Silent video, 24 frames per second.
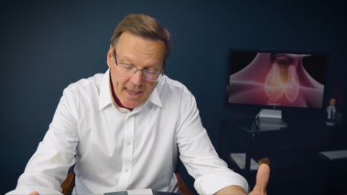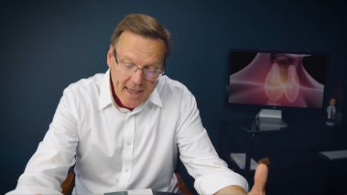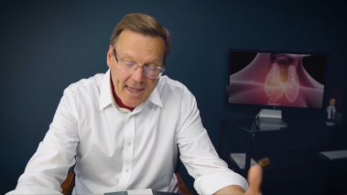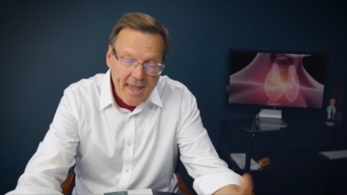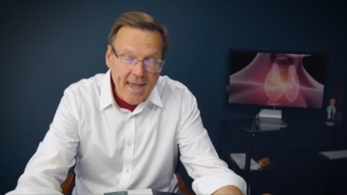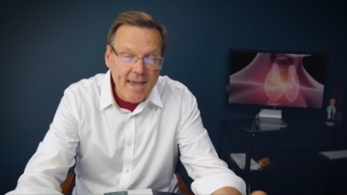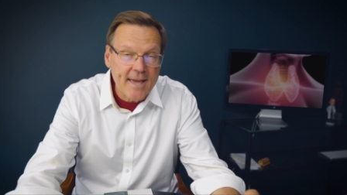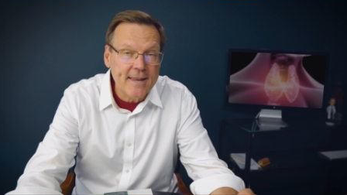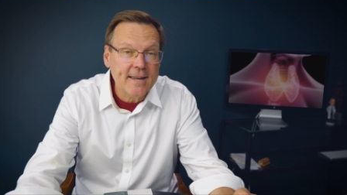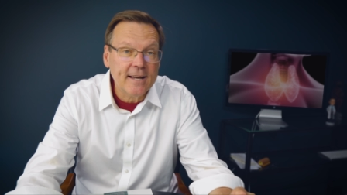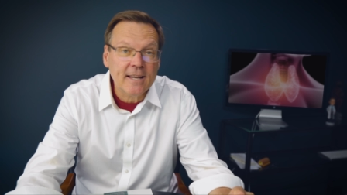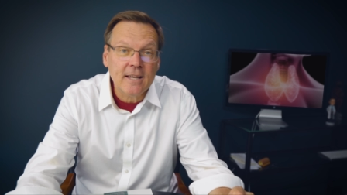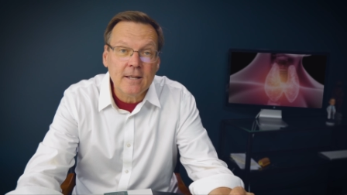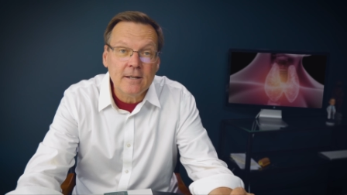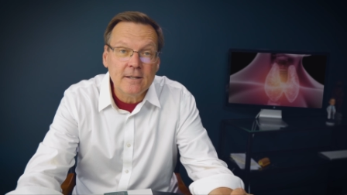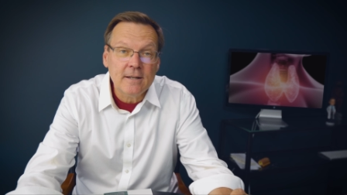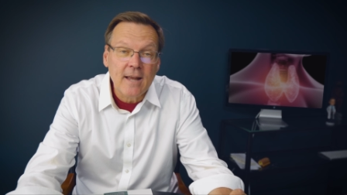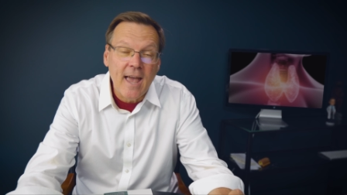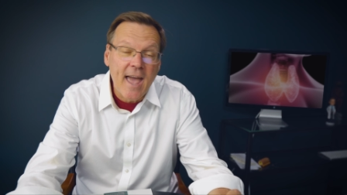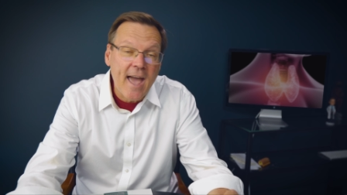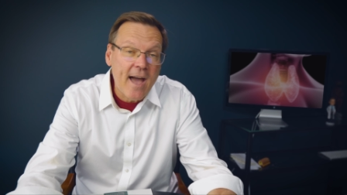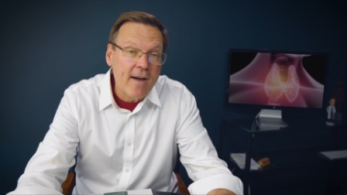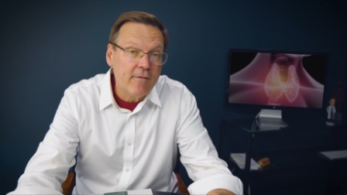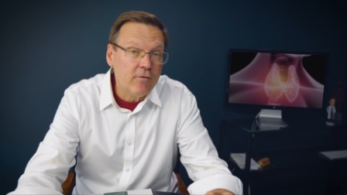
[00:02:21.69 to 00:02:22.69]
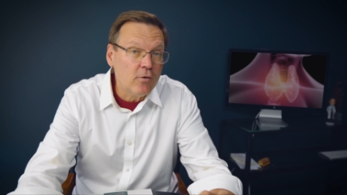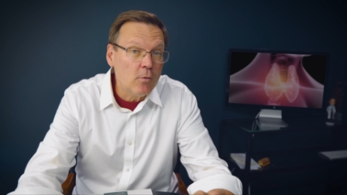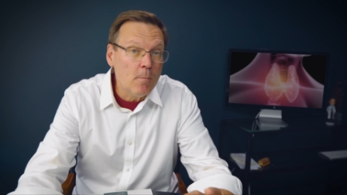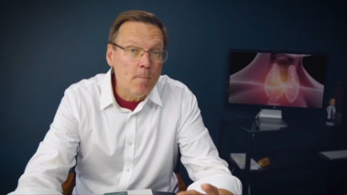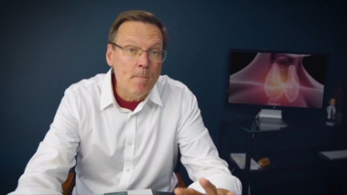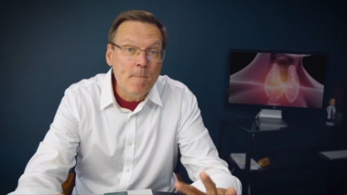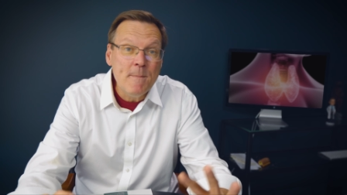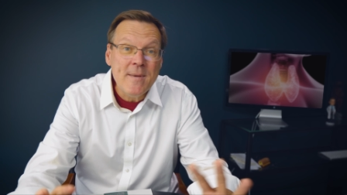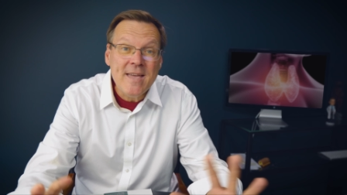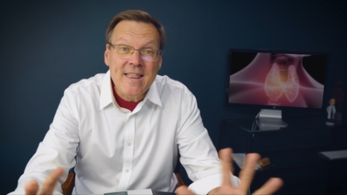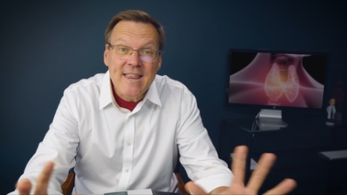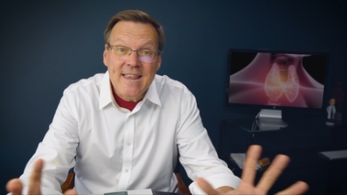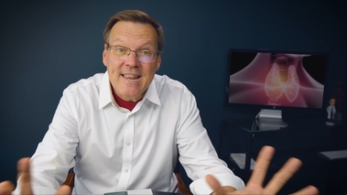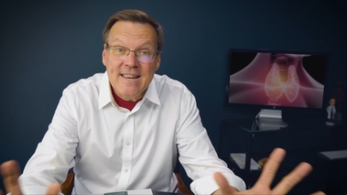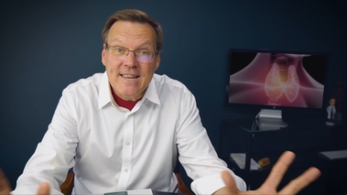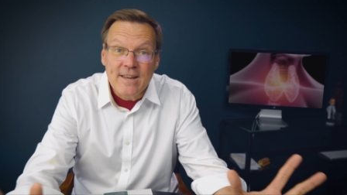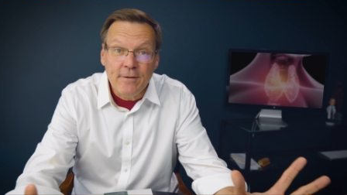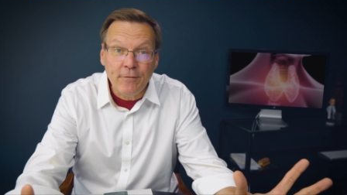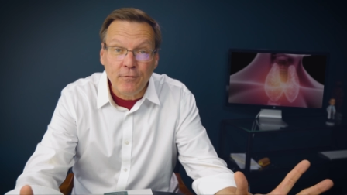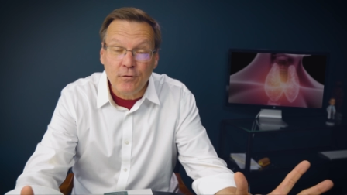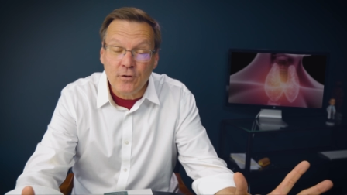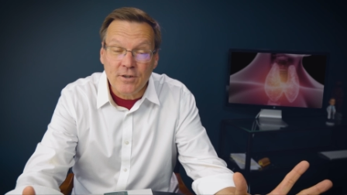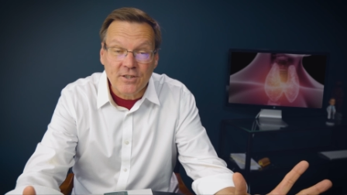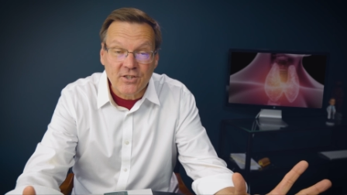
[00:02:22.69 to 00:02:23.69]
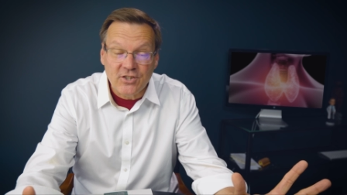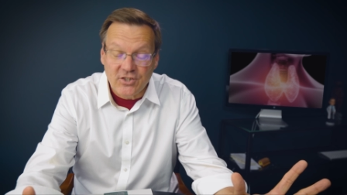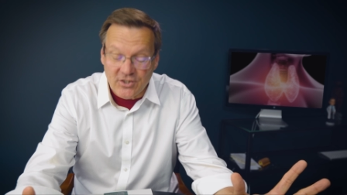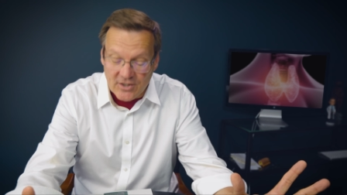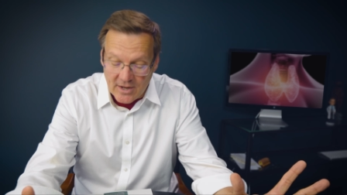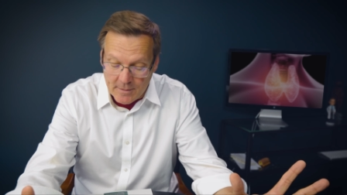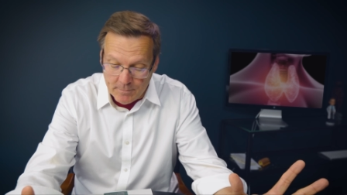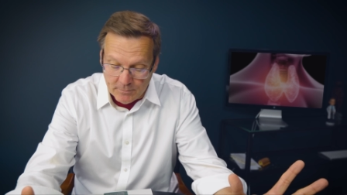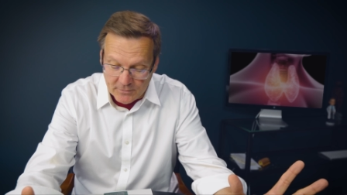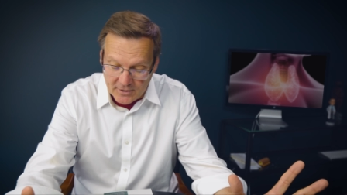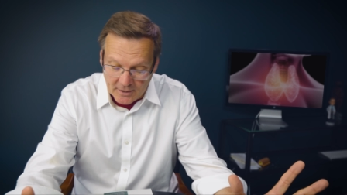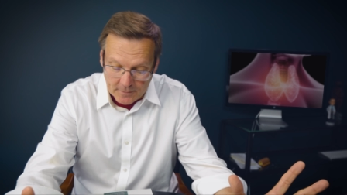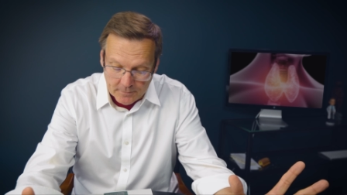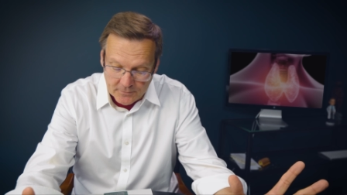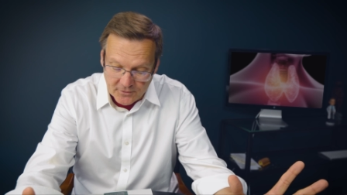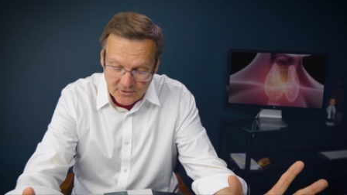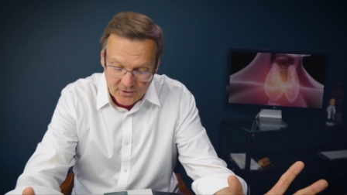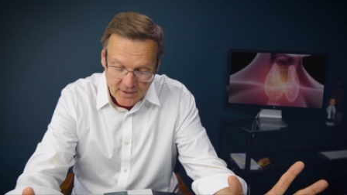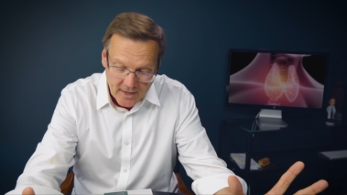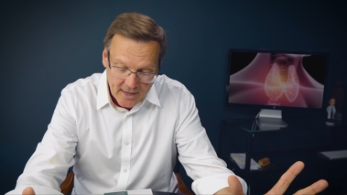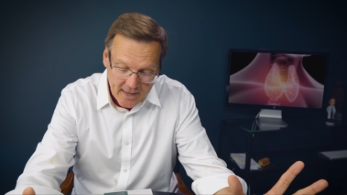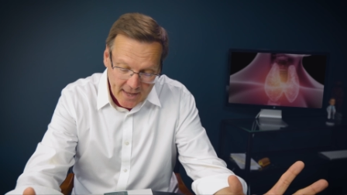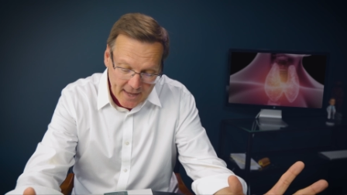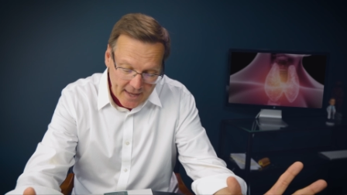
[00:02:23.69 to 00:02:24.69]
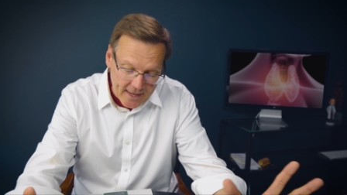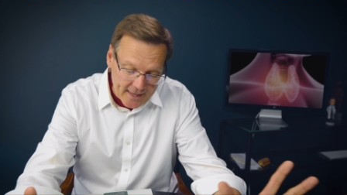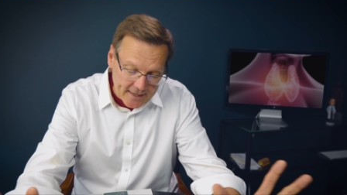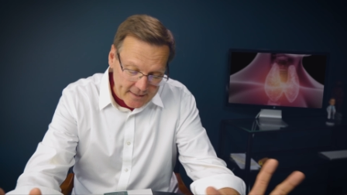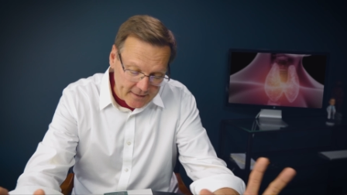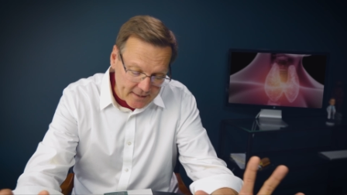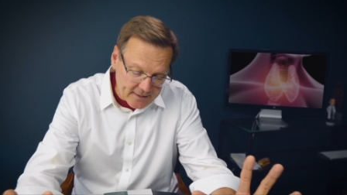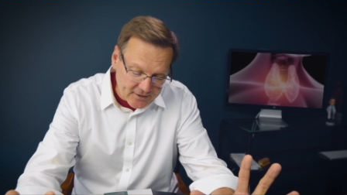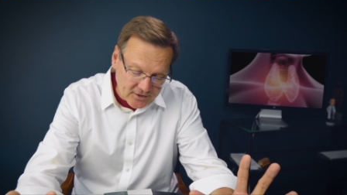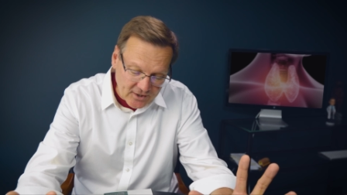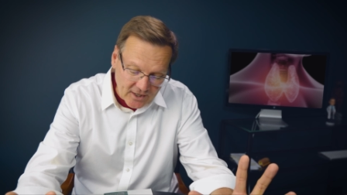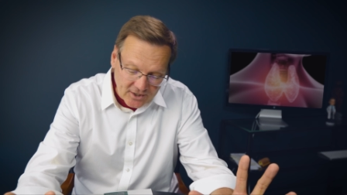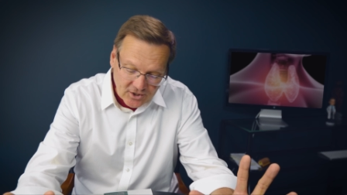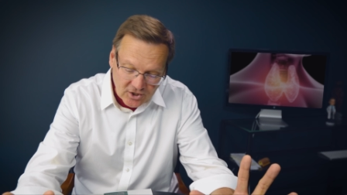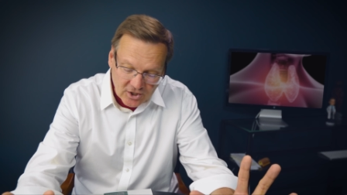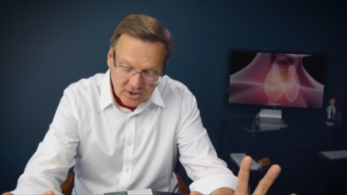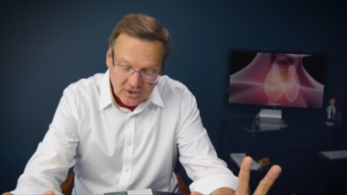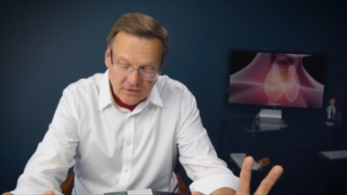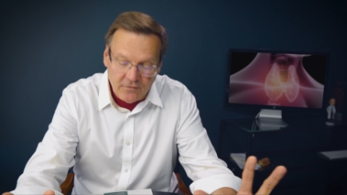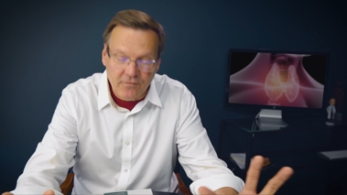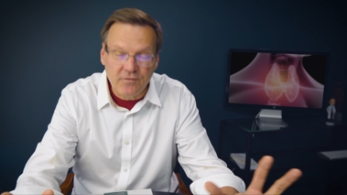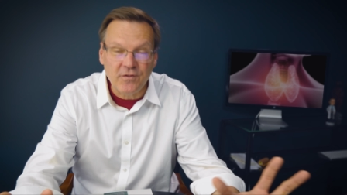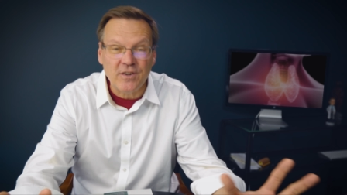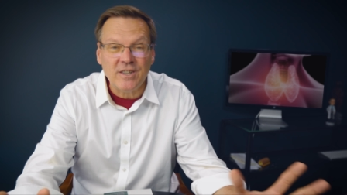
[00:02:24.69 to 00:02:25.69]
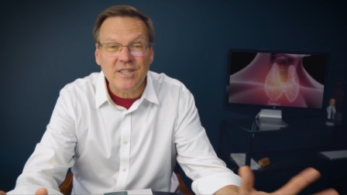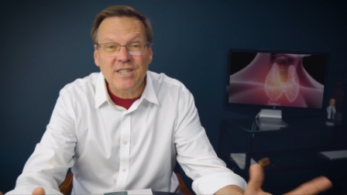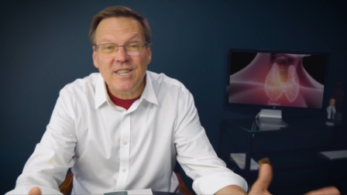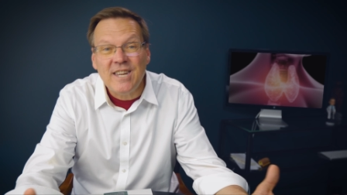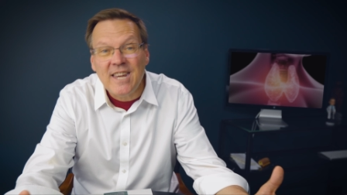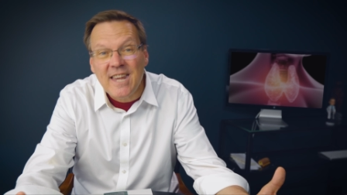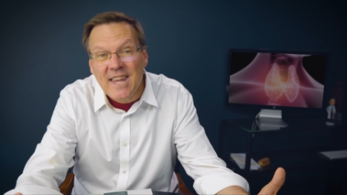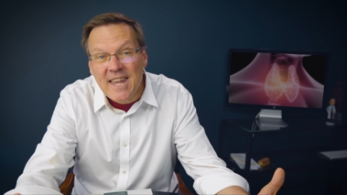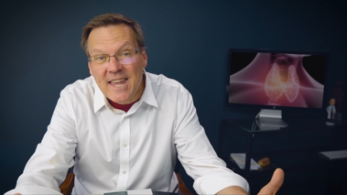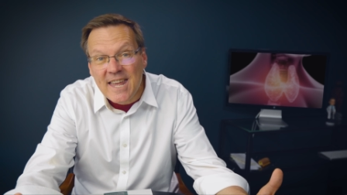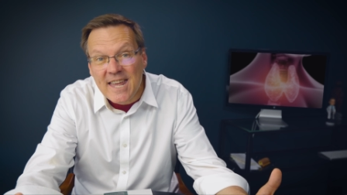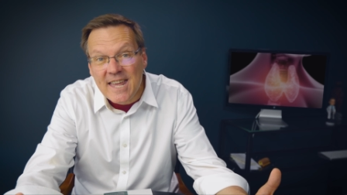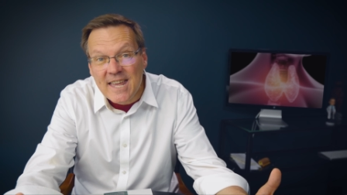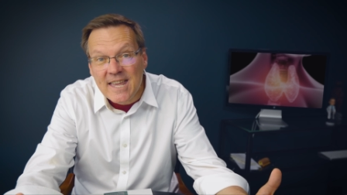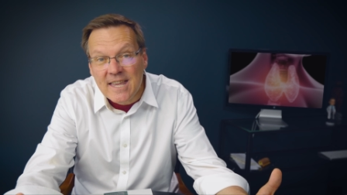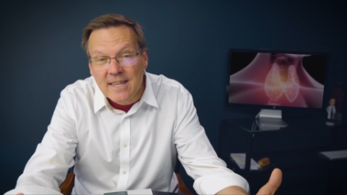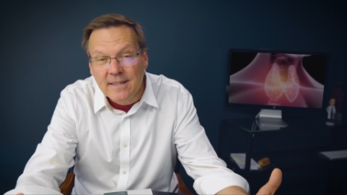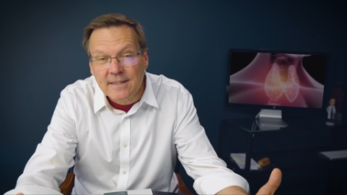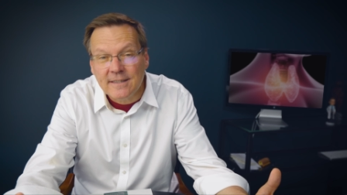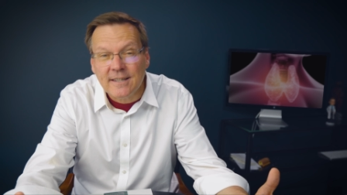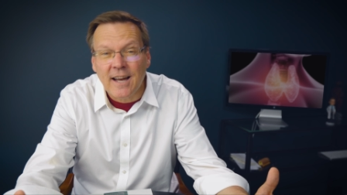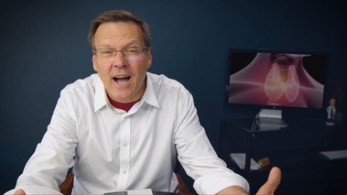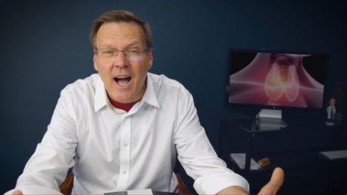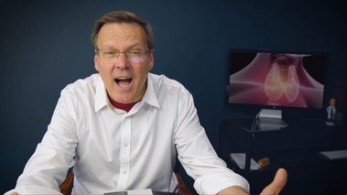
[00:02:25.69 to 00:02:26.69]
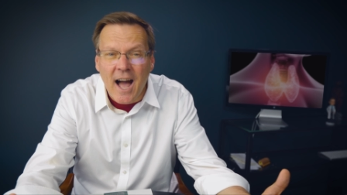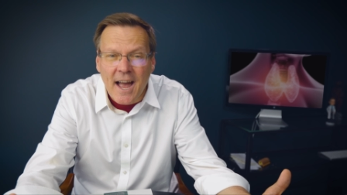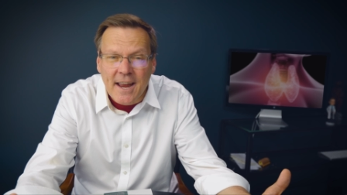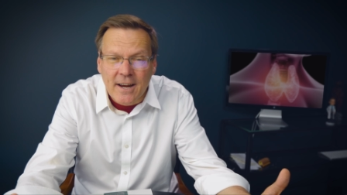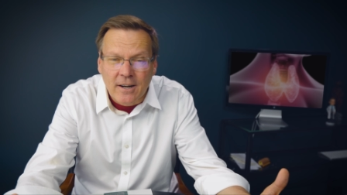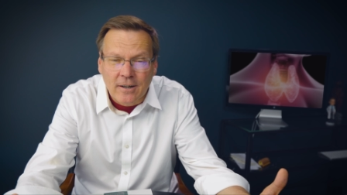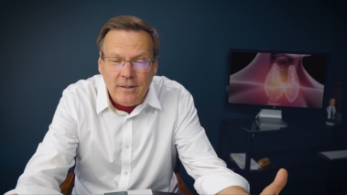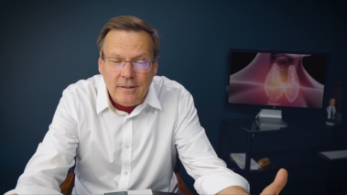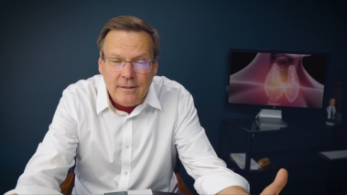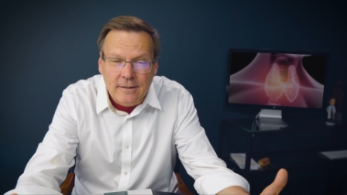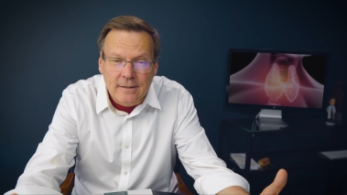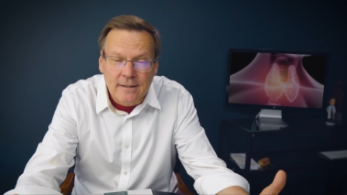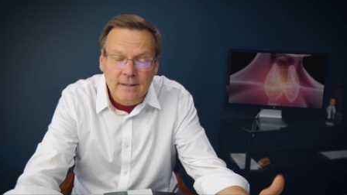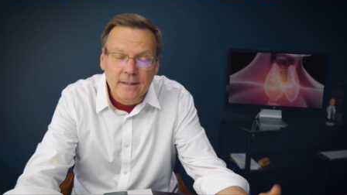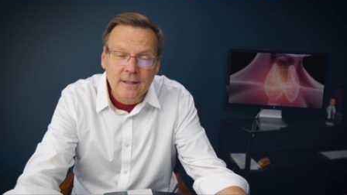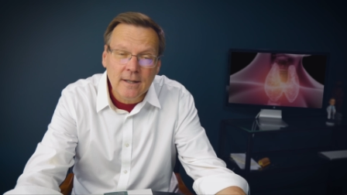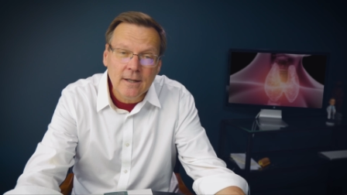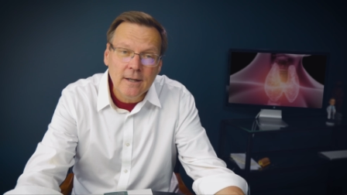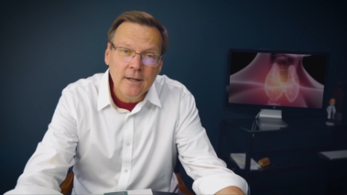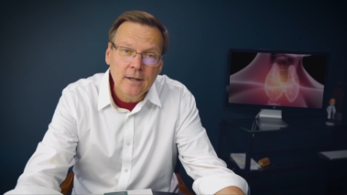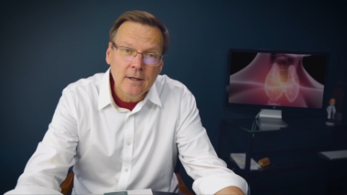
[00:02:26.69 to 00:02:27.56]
And it can have many different symptoms, and such as fatigue, tired,